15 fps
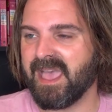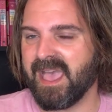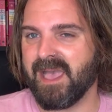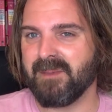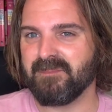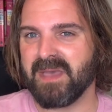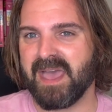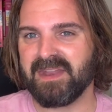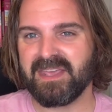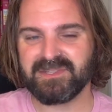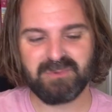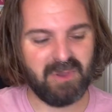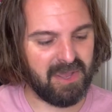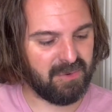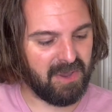And
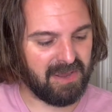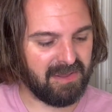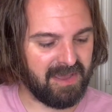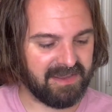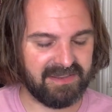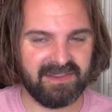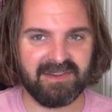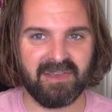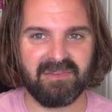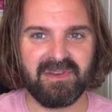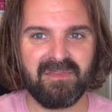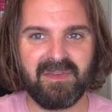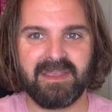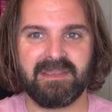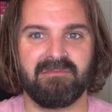that's what I quite like. You know,
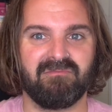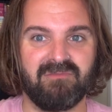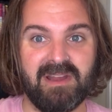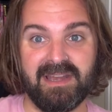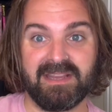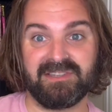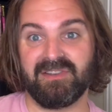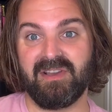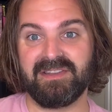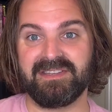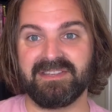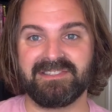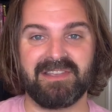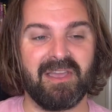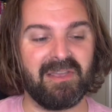nothing really
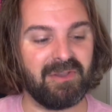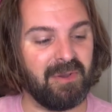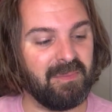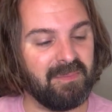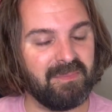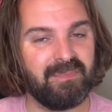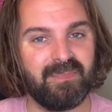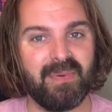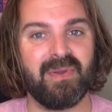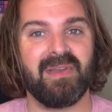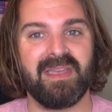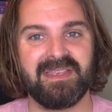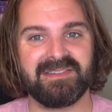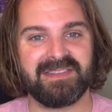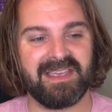exciting is going on,
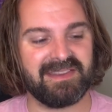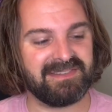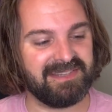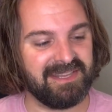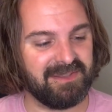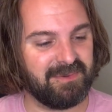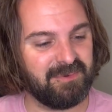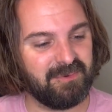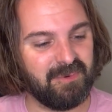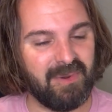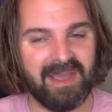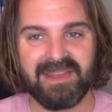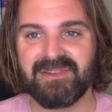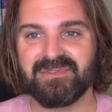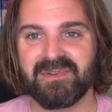but it's actually
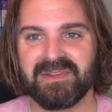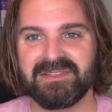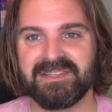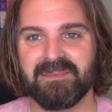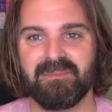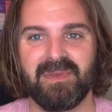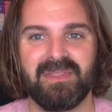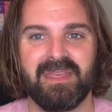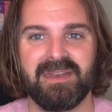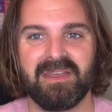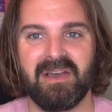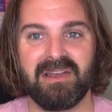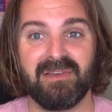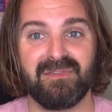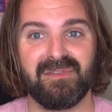quite interesting. But then
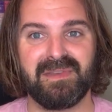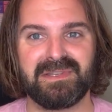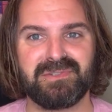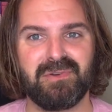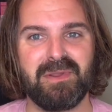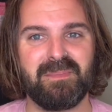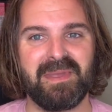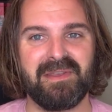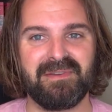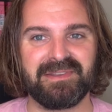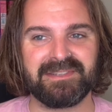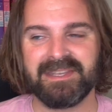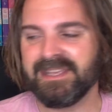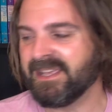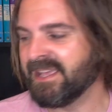I love the Victorian period.